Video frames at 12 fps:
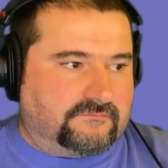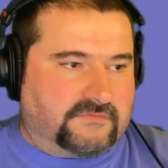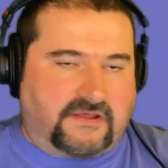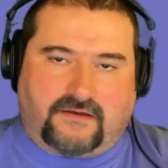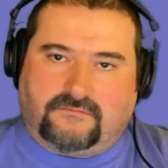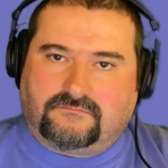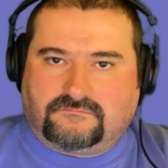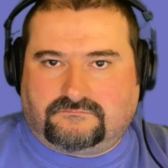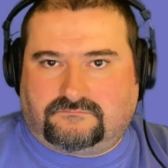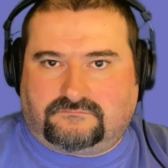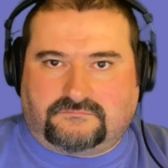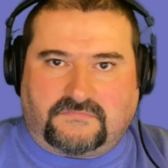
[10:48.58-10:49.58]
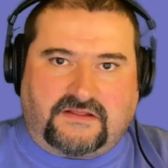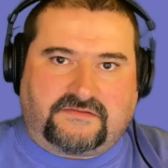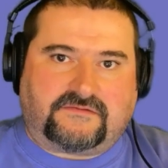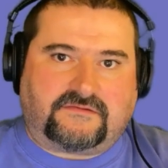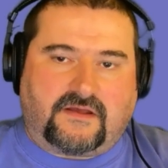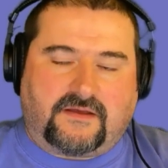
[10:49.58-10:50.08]
yeah,
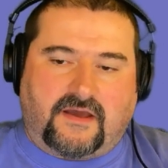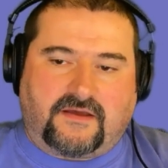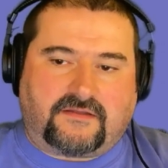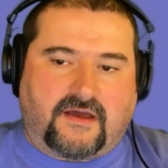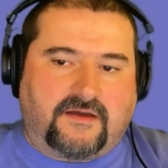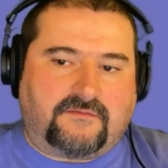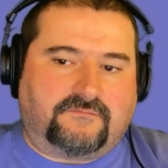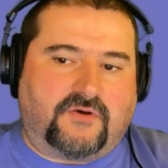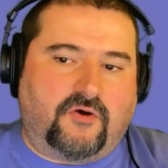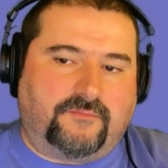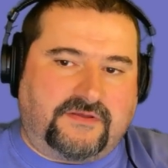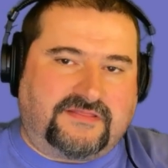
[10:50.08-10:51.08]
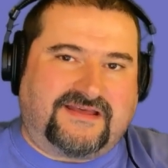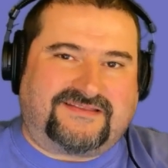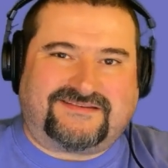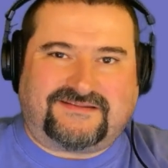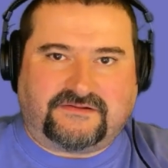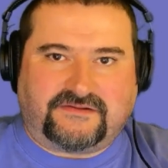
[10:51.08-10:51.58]
that's I, I, am hoping
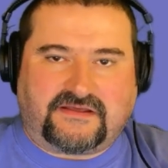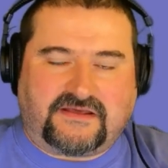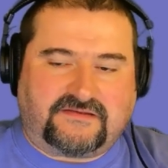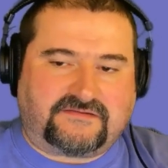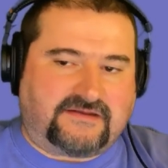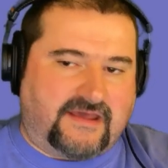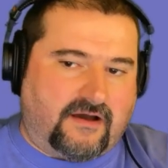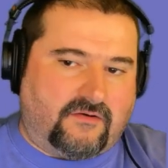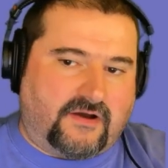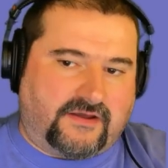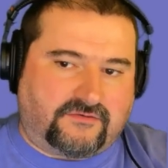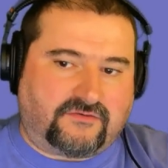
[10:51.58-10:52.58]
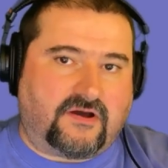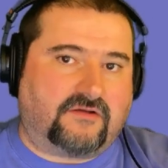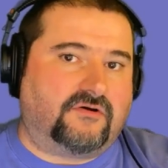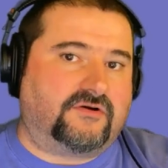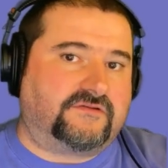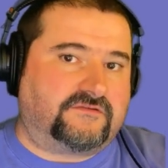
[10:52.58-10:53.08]
that's still the case now. I don't know
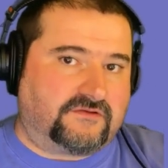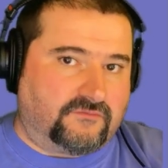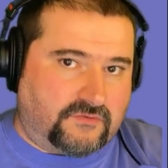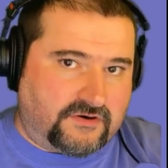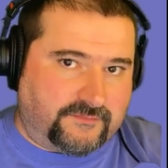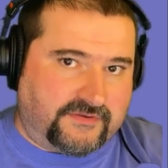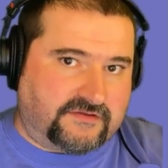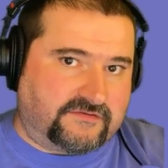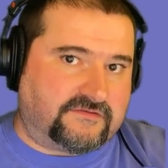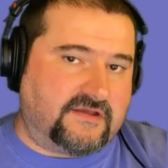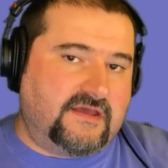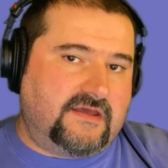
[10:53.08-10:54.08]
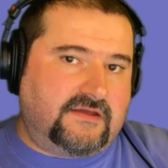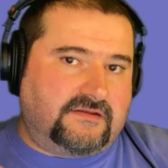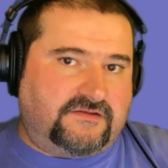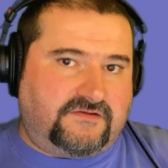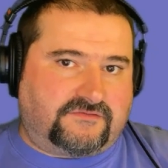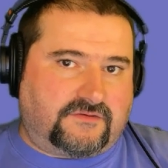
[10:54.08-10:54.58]
how long it's going to work because
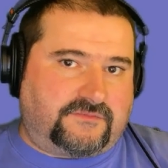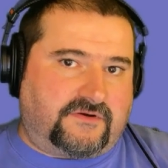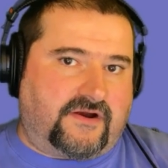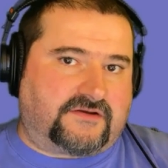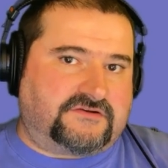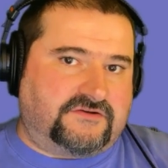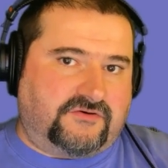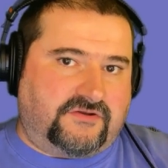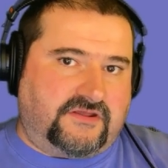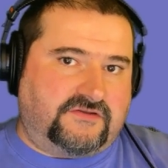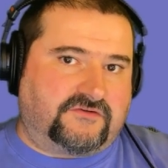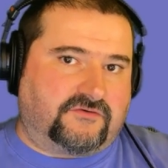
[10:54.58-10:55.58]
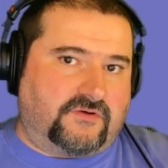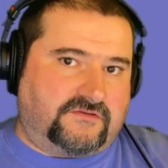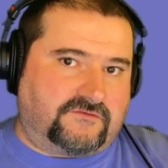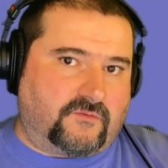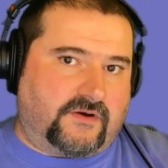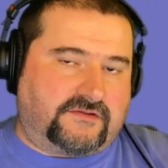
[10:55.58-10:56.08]
Descript are actually going to
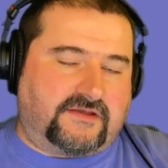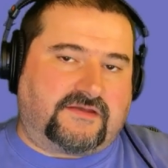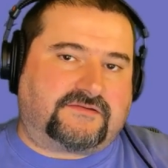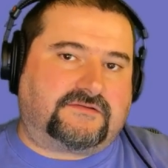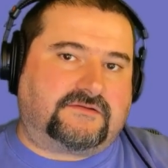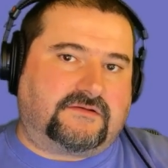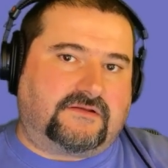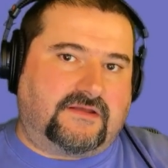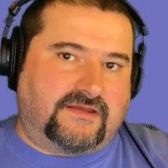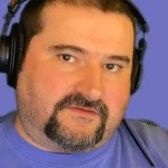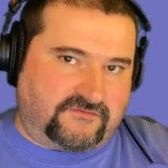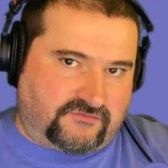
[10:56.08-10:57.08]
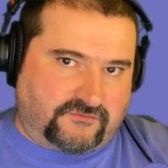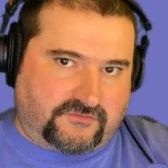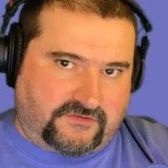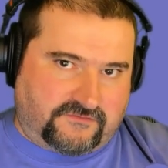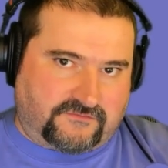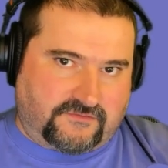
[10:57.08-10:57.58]
integrate Squadcast into
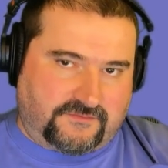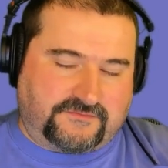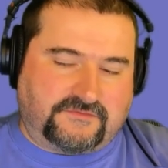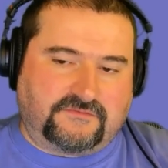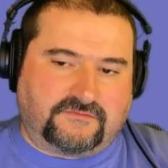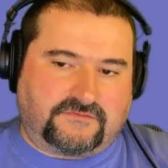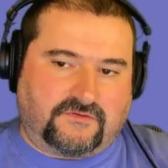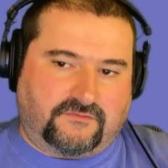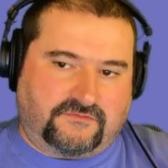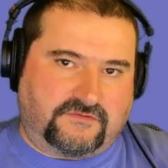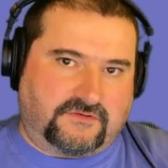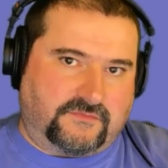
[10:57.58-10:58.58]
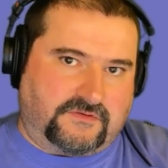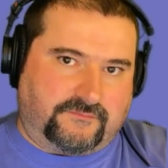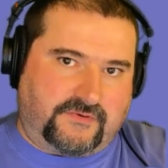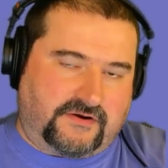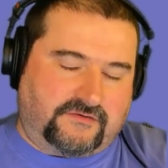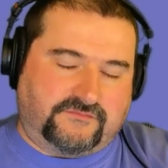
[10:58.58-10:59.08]
Descript. So it's going to be
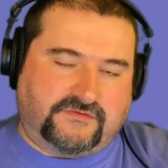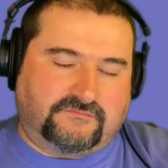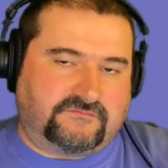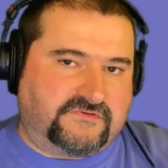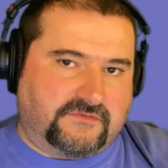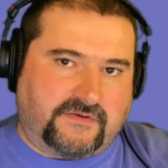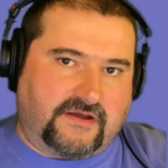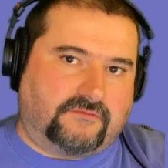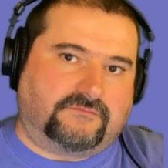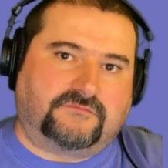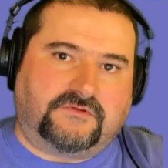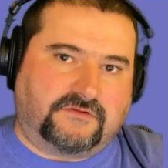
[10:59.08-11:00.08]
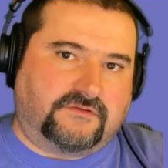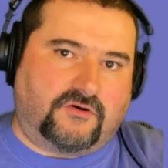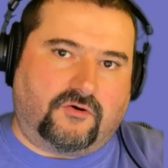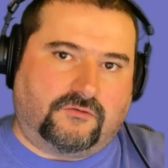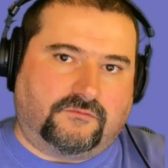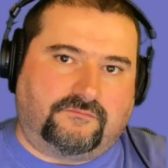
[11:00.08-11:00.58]
part of it somehow. The,
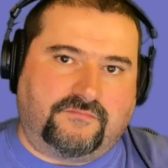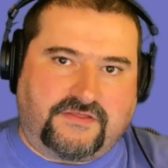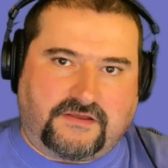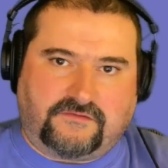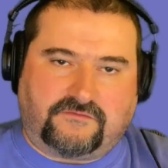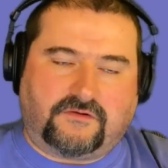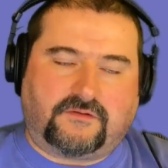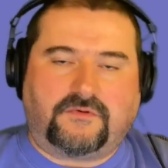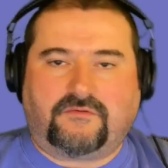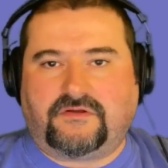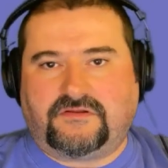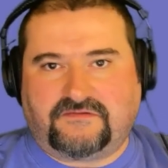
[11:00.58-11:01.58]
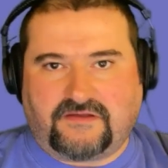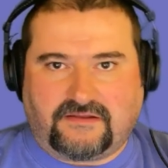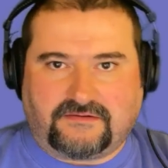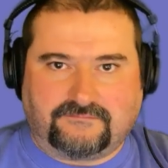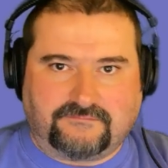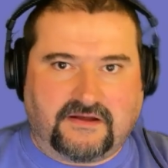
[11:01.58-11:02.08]
the whole thing is going to be
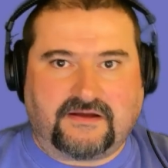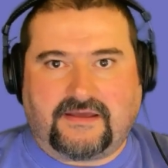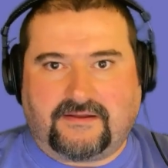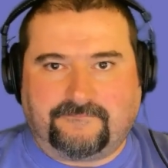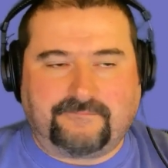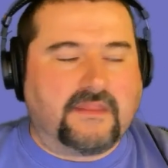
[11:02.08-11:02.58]
redesigned. Again,